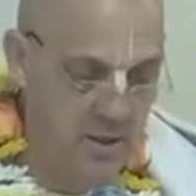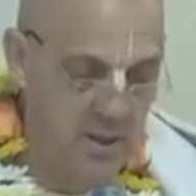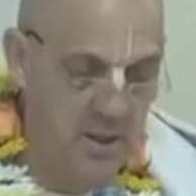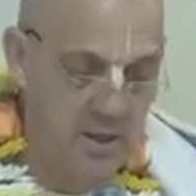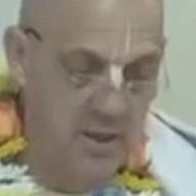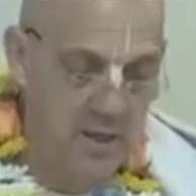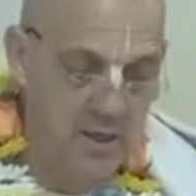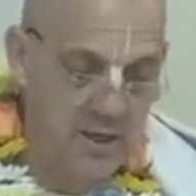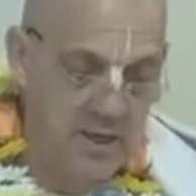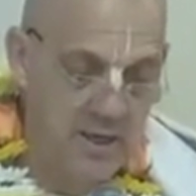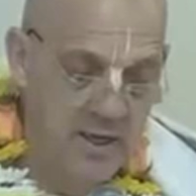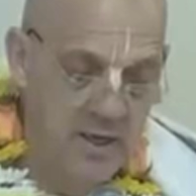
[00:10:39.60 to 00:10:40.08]

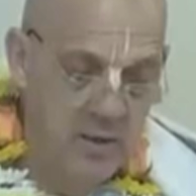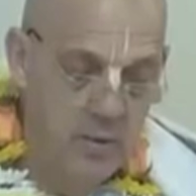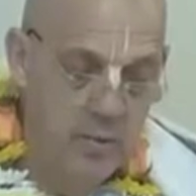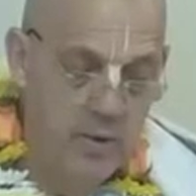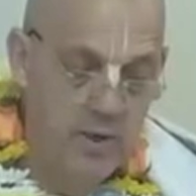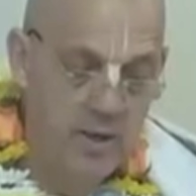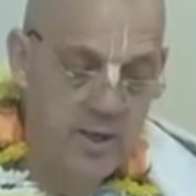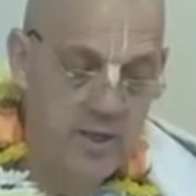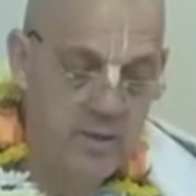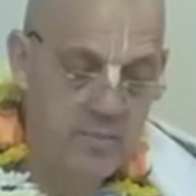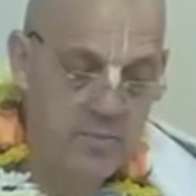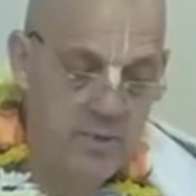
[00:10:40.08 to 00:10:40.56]
He
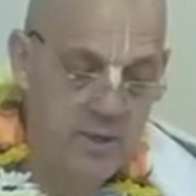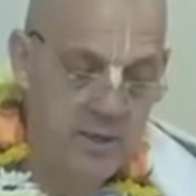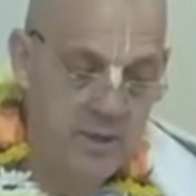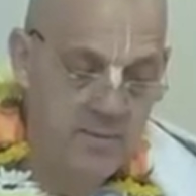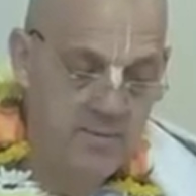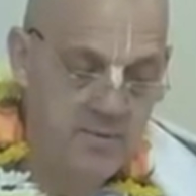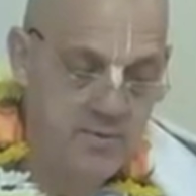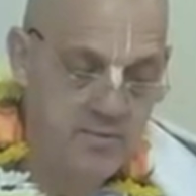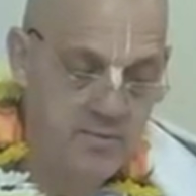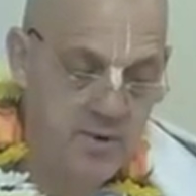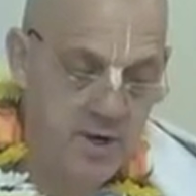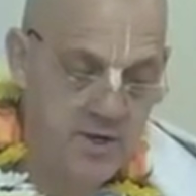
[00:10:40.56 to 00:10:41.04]
quickly
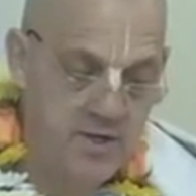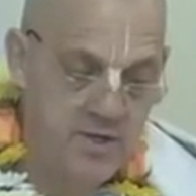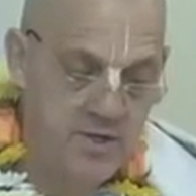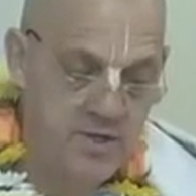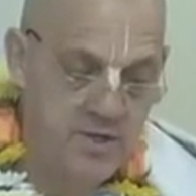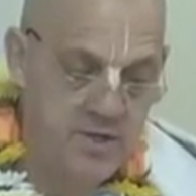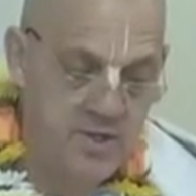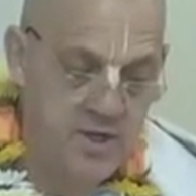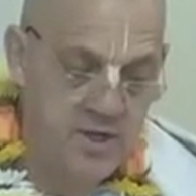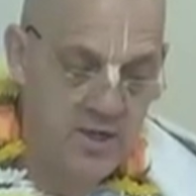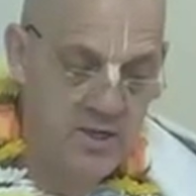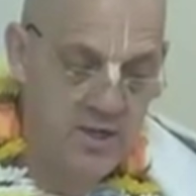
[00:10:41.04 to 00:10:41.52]
becomes
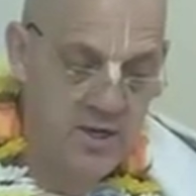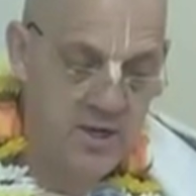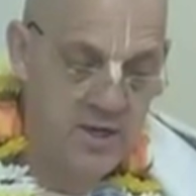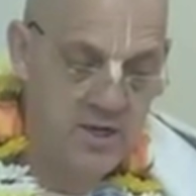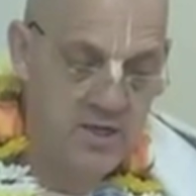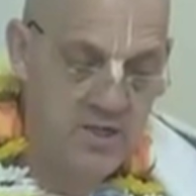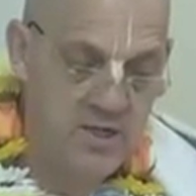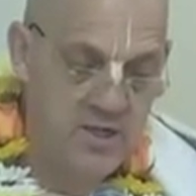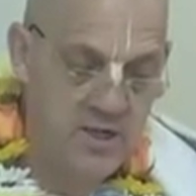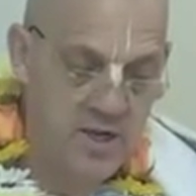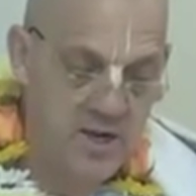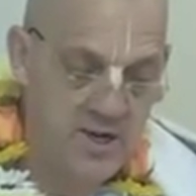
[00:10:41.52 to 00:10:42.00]
righteous and
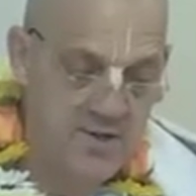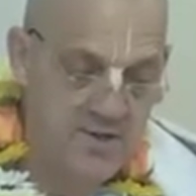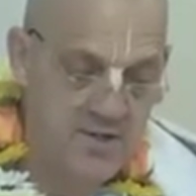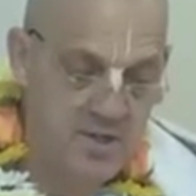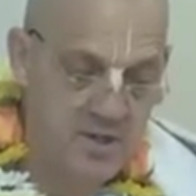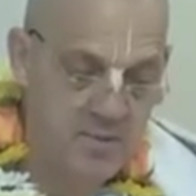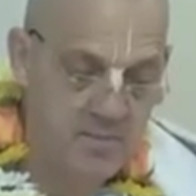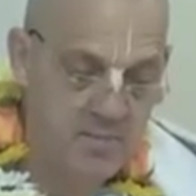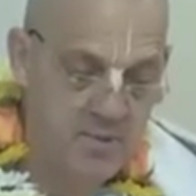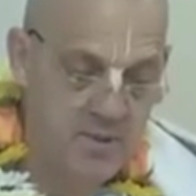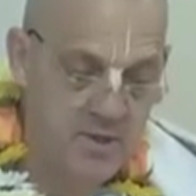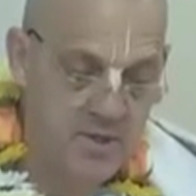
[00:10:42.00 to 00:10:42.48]
attains
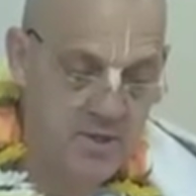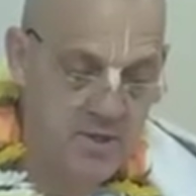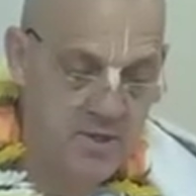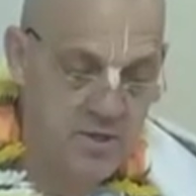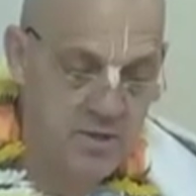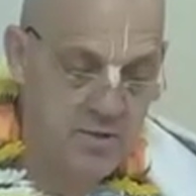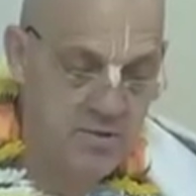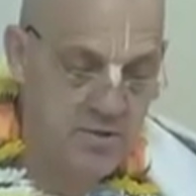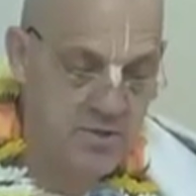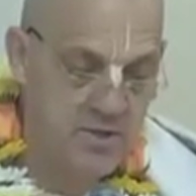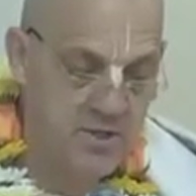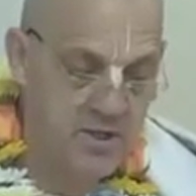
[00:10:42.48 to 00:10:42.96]
lasting peace,
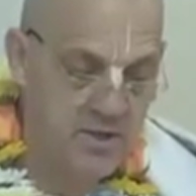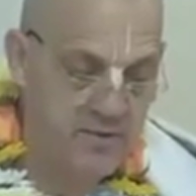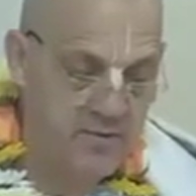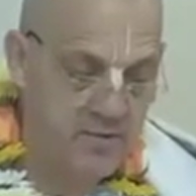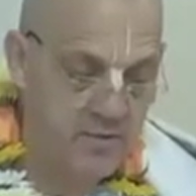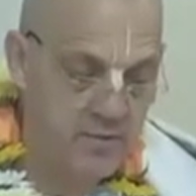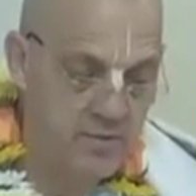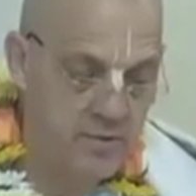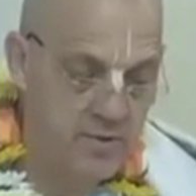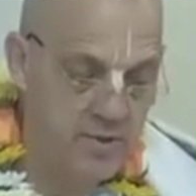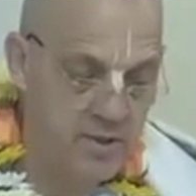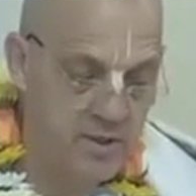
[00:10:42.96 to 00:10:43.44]
O son of
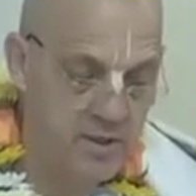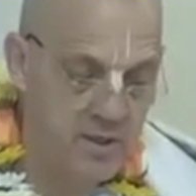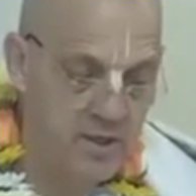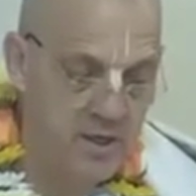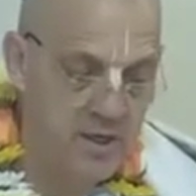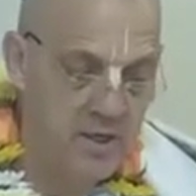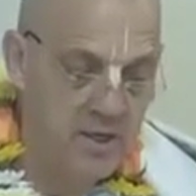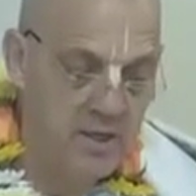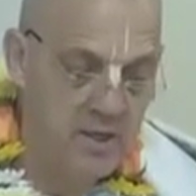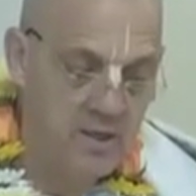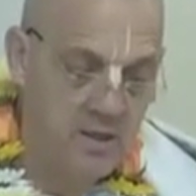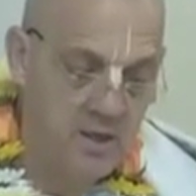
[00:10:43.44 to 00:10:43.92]
Kunti.
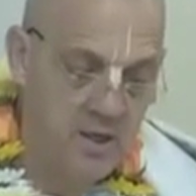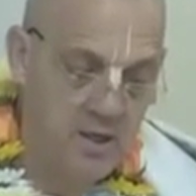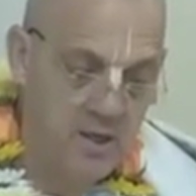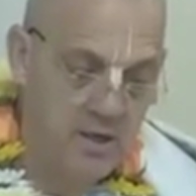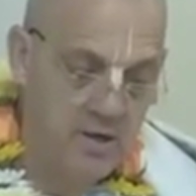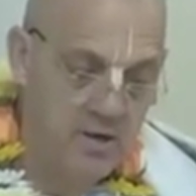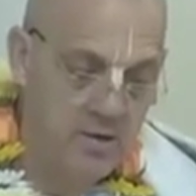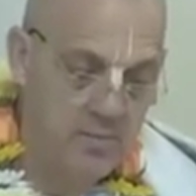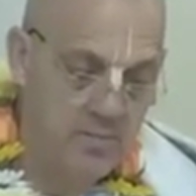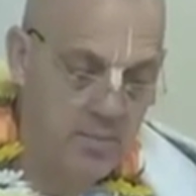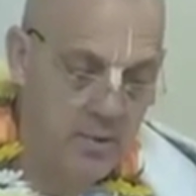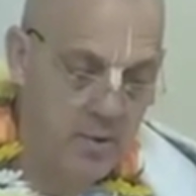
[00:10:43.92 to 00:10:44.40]

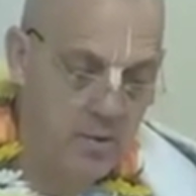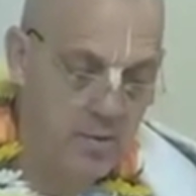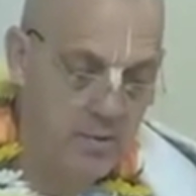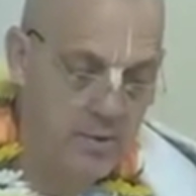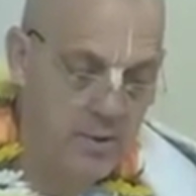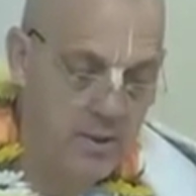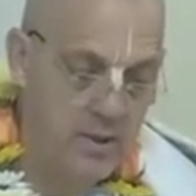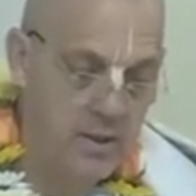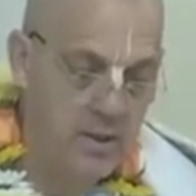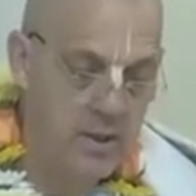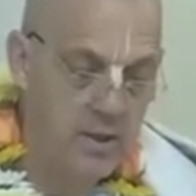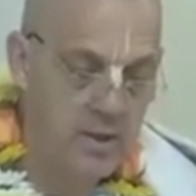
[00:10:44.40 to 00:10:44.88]
Declare it
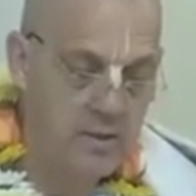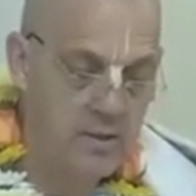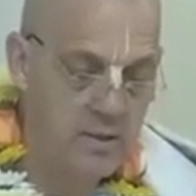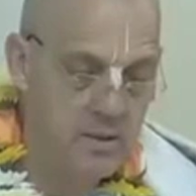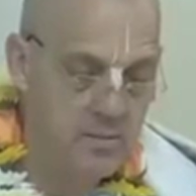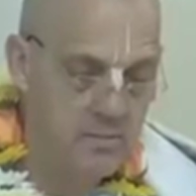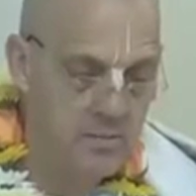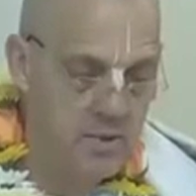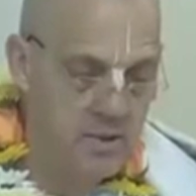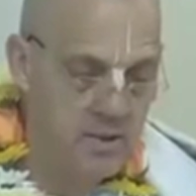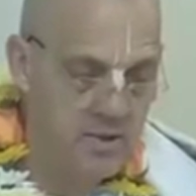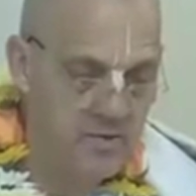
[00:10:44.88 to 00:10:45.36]
boldly
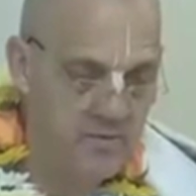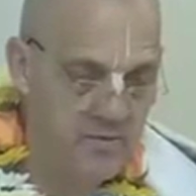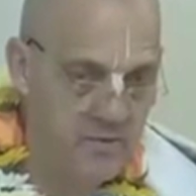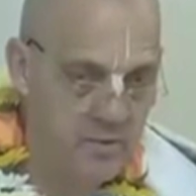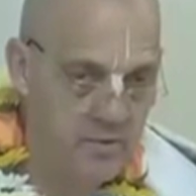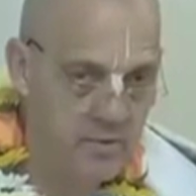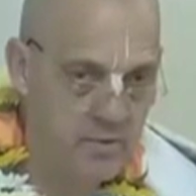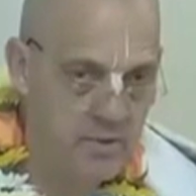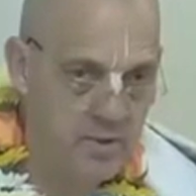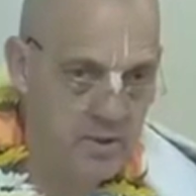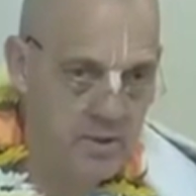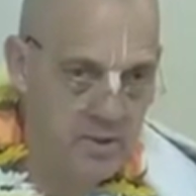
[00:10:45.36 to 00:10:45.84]
that my
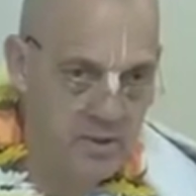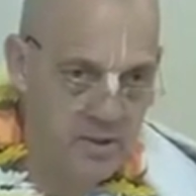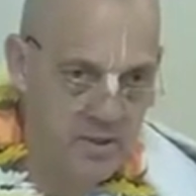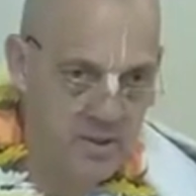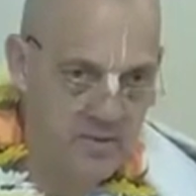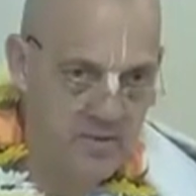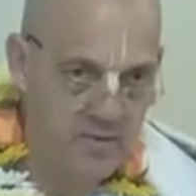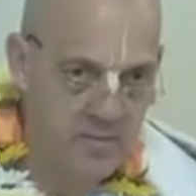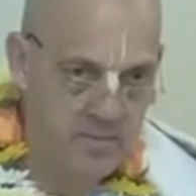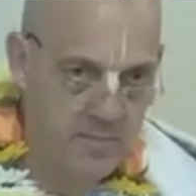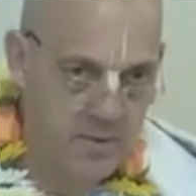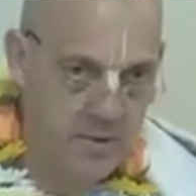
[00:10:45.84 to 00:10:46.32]
devotee
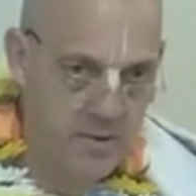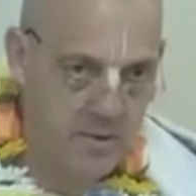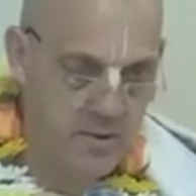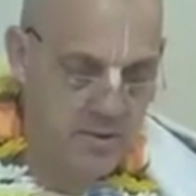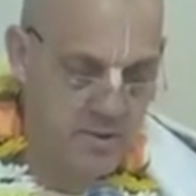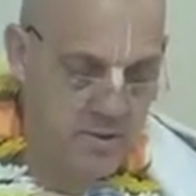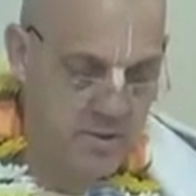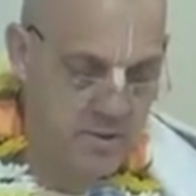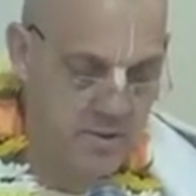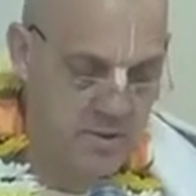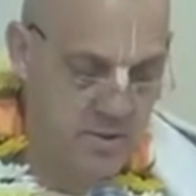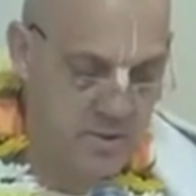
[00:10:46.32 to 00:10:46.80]
never
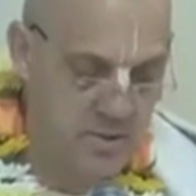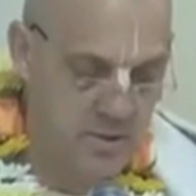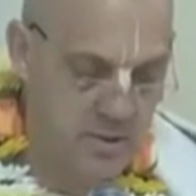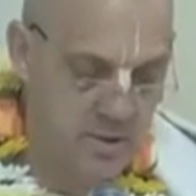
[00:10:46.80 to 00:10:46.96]
perishes.